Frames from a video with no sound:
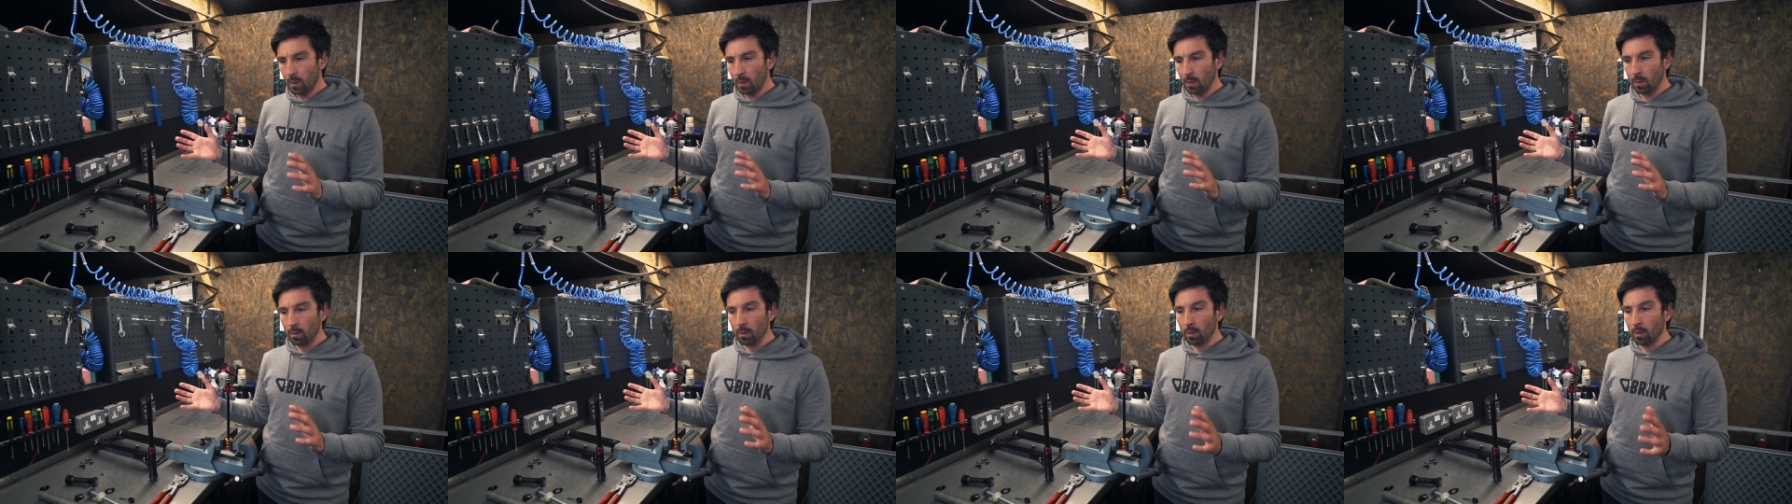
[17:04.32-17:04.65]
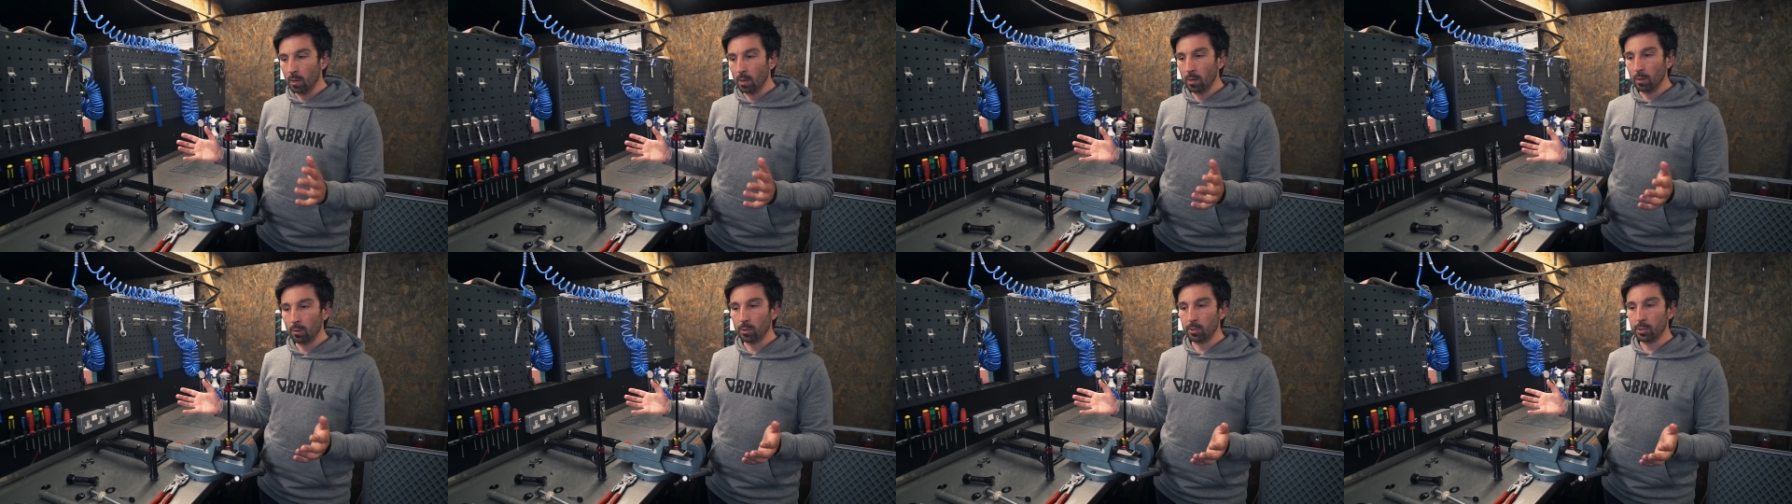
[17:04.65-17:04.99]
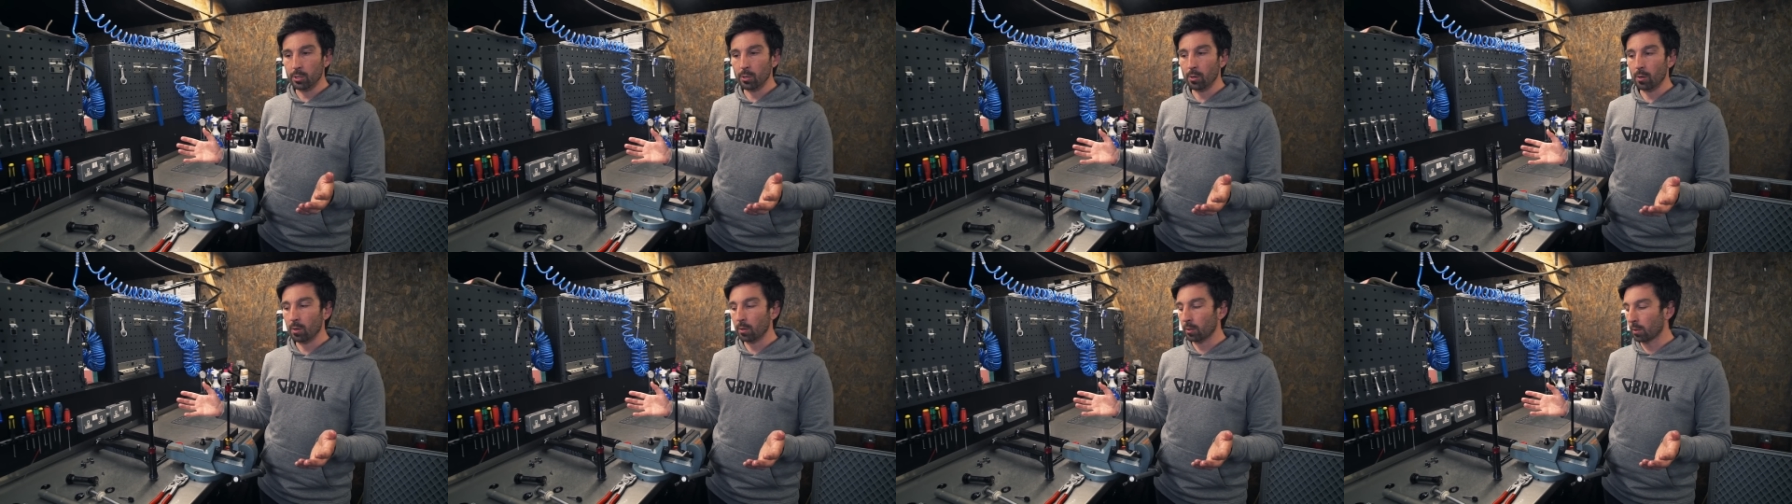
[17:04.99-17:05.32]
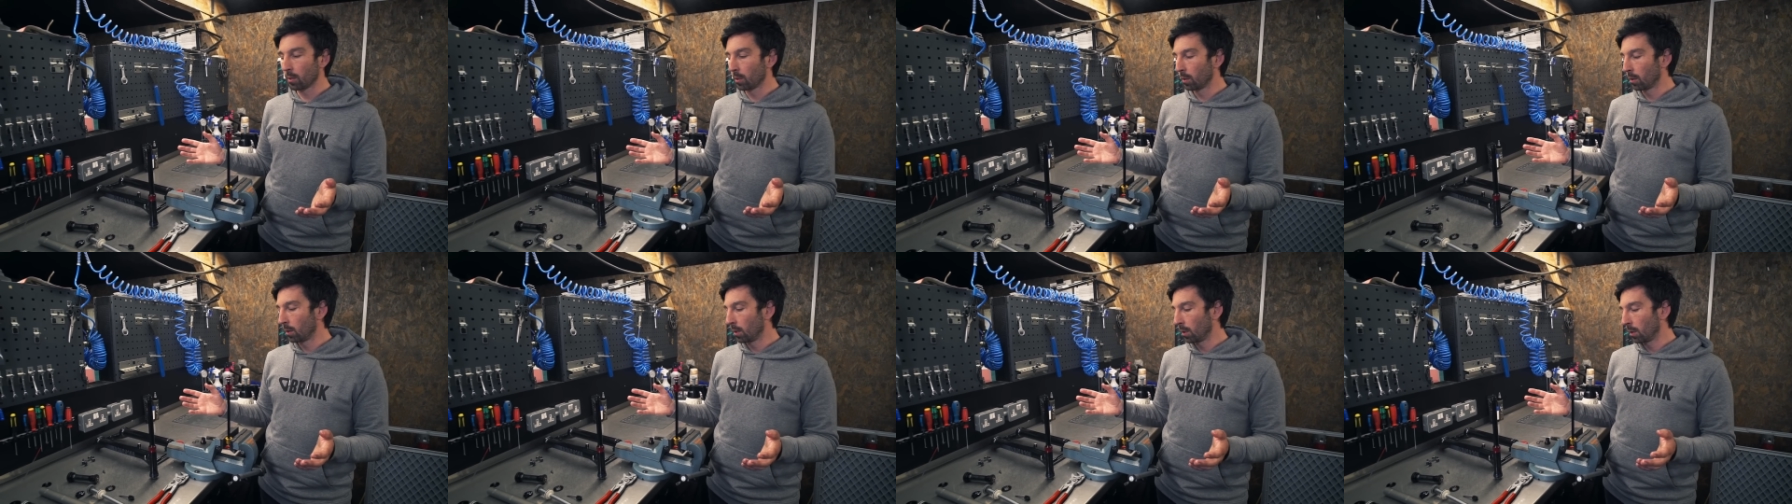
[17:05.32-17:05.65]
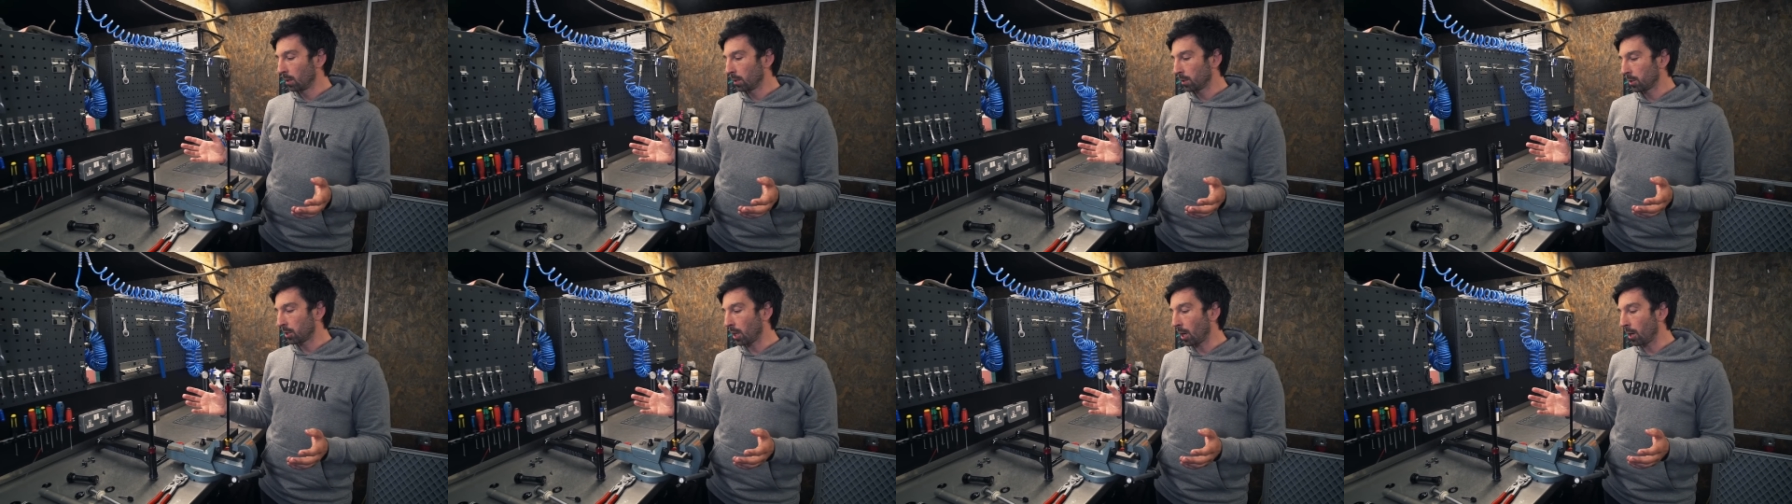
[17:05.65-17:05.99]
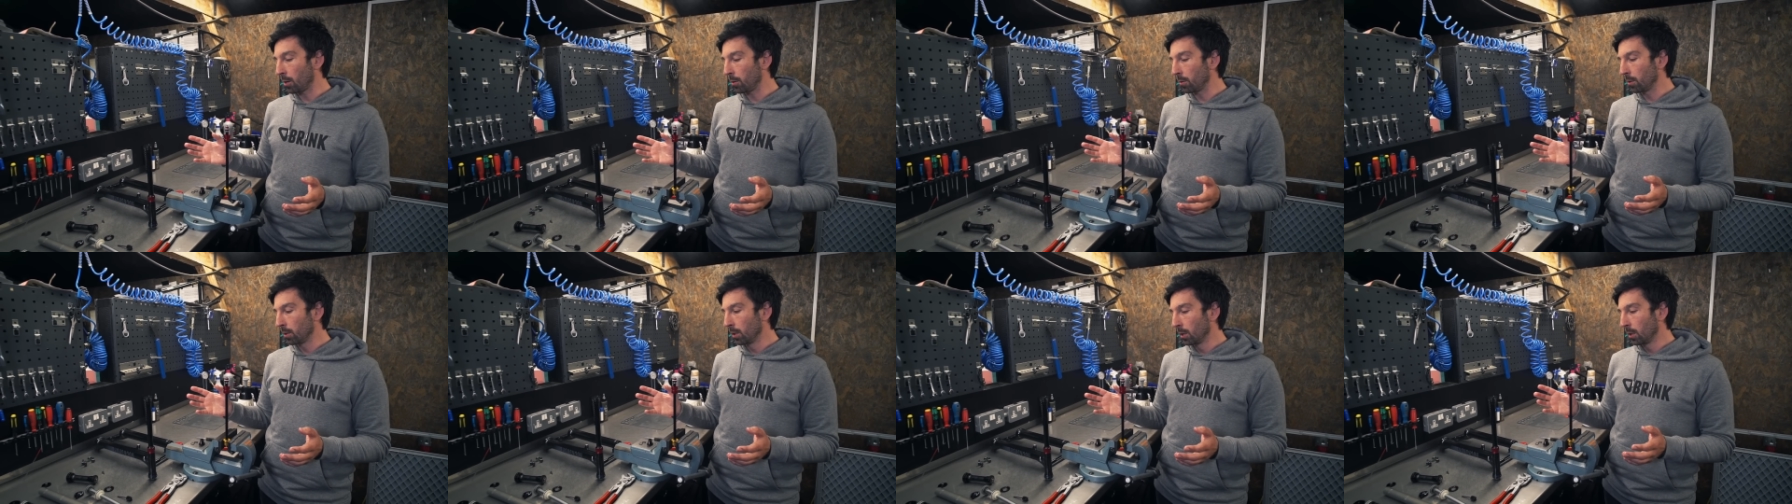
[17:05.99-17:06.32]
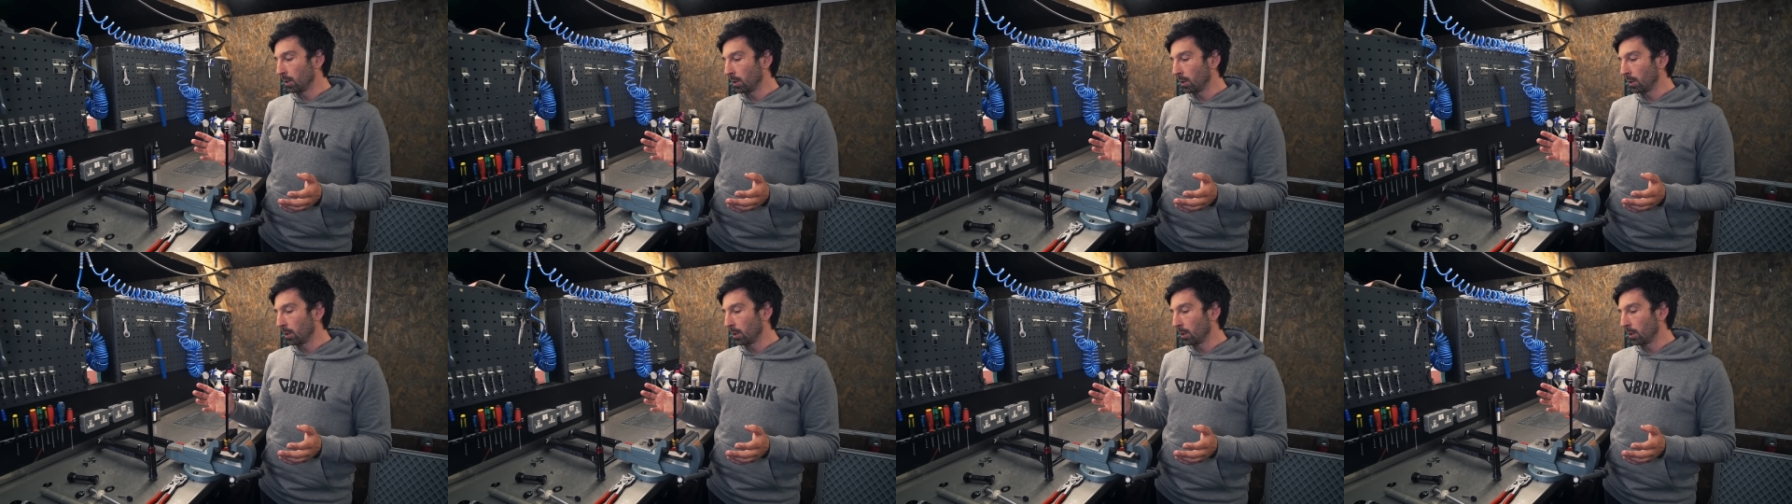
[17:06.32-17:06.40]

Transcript: or shock. So